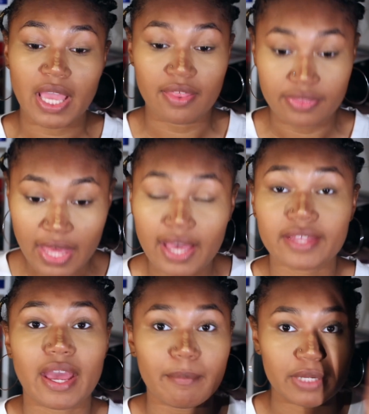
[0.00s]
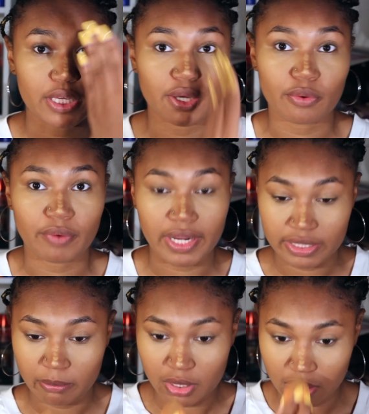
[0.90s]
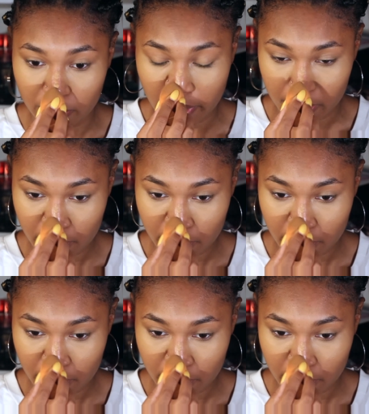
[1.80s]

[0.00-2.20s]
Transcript: And then I'm going to go right in the middle of my